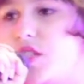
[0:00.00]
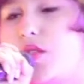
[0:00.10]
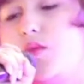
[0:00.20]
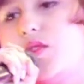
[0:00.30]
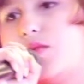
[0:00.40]
my
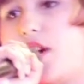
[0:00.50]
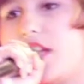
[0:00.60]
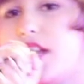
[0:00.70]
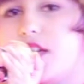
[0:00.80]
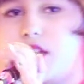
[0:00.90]
shoes.
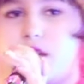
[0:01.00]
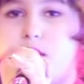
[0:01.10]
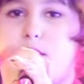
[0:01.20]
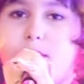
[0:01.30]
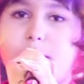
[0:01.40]
walking at you.
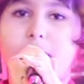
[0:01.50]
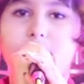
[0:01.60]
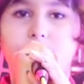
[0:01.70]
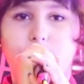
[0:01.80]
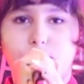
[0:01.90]
My
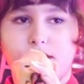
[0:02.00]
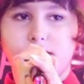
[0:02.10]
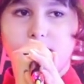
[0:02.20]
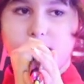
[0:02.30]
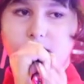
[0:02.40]
money rules.
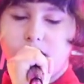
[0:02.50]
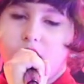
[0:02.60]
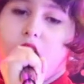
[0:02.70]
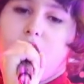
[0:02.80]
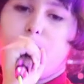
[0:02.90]

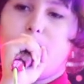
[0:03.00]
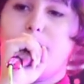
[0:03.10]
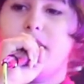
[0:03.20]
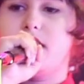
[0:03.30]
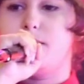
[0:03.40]
My
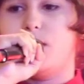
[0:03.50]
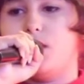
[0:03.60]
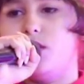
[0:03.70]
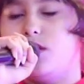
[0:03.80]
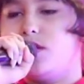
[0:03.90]
money
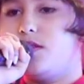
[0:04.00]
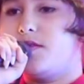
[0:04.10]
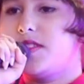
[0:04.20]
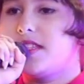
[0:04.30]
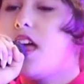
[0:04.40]

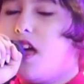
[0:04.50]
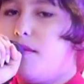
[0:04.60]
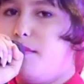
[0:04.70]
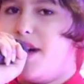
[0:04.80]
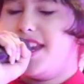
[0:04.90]
moves.
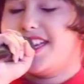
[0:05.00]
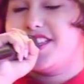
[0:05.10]
Money